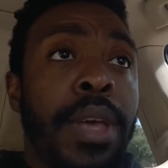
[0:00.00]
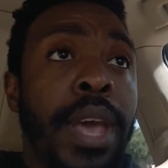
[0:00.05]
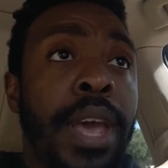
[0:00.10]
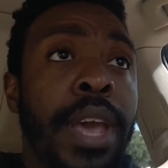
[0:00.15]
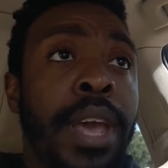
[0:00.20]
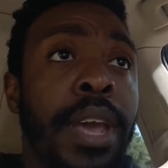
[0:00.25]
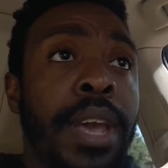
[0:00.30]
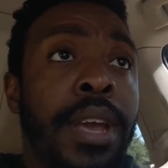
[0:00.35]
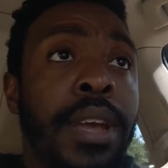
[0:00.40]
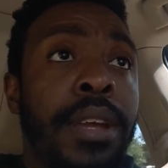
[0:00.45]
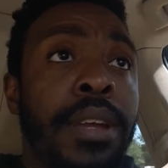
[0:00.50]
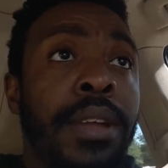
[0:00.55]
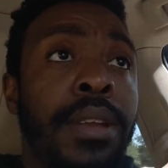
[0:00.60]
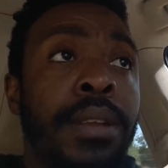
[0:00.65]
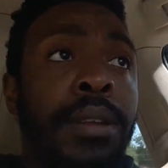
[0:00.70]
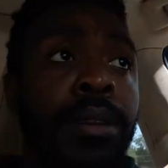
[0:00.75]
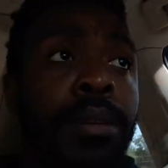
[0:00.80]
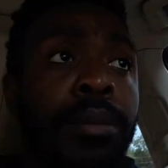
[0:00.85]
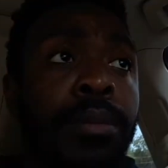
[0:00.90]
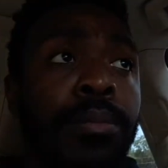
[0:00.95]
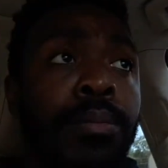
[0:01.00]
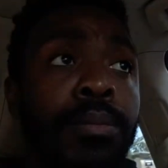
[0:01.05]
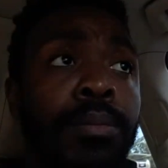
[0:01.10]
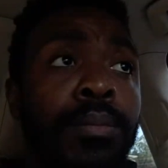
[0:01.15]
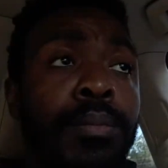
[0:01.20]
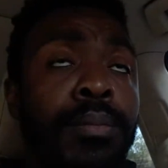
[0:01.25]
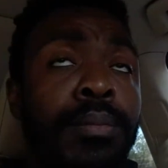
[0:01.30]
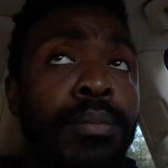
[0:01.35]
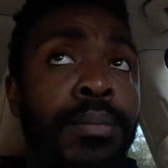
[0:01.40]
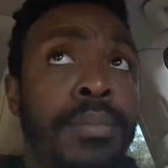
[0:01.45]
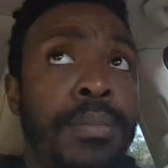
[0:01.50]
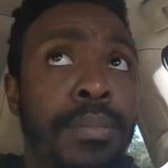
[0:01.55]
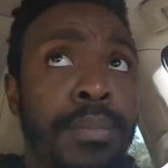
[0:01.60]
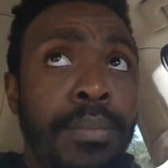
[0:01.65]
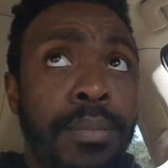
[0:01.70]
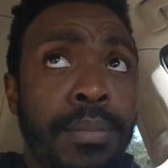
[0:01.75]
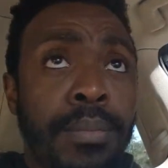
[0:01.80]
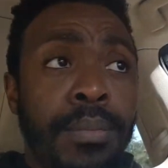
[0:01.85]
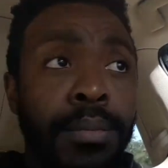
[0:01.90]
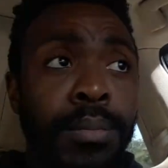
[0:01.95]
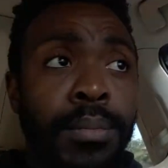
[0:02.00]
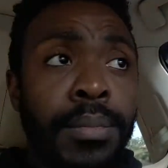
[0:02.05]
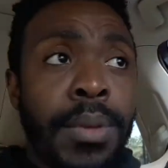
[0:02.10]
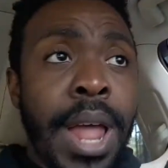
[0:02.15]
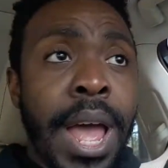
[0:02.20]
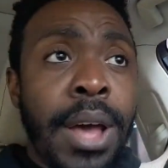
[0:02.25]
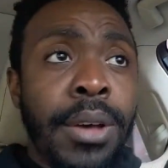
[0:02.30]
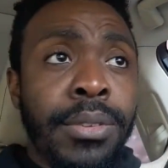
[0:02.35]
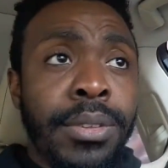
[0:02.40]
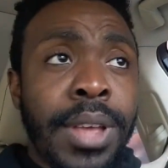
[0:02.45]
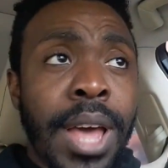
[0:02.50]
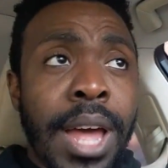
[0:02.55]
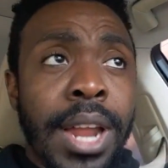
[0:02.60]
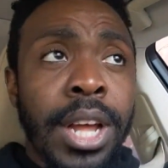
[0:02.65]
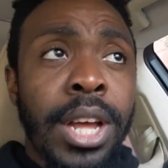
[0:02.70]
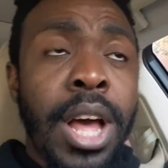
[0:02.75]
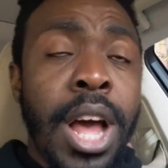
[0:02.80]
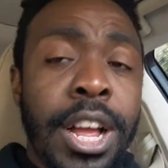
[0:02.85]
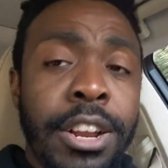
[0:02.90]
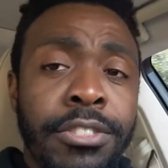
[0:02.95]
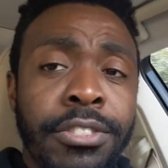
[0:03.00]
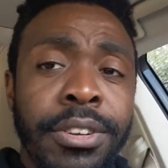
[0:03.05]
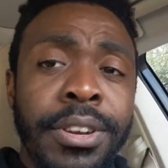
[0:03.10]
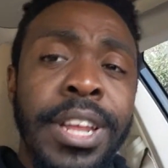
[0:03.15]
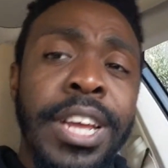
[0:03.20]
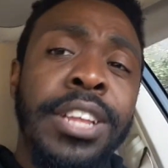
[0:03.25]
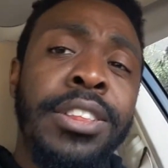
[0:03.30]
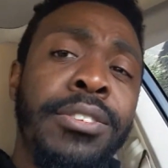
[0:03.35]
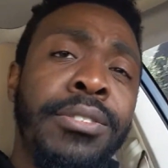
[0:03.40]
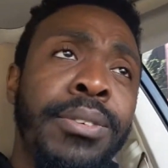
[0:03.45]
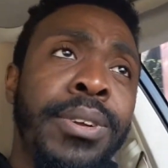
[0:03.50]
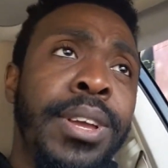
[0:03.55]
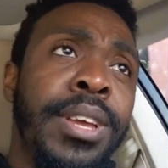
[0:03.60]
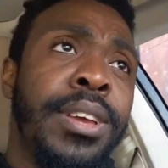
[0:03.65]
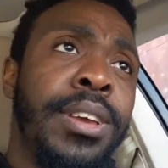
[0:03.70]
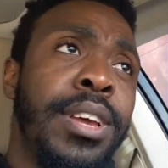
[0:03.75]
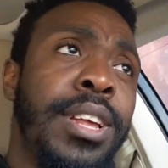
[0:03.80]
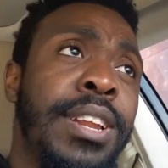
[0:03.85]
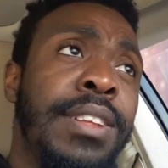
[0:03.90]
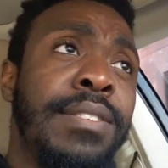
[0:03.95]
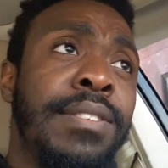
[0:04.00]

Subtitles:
And now it's kind of contradictory in a